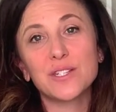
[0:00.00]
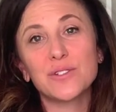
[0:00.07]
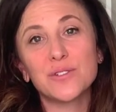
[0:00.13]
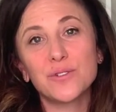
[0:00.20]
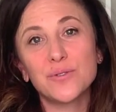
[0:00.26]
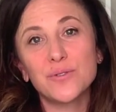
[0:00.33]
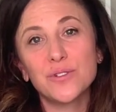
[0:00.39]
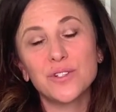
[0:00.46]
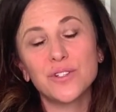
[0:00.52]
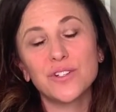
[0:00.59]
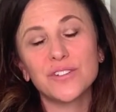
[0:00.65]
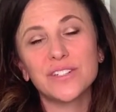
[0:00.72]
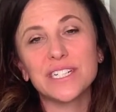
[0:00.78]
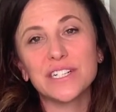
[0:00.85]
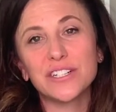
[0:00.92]
due to
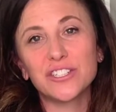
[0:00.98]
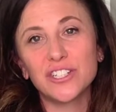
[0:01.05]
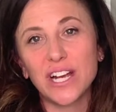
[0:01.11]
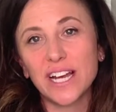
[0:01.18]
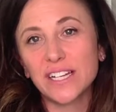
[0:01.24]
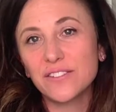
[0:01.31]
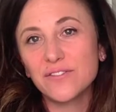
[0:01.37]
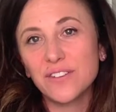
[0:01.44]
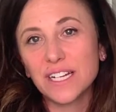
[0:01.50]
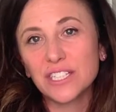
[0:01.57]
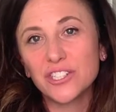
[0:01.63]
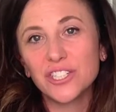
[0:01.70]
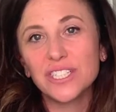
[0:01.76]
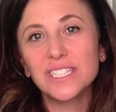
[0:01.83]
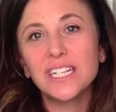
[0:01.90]
urinary tract
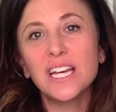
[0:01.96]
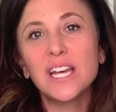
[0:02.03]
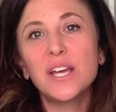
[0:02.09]
infection,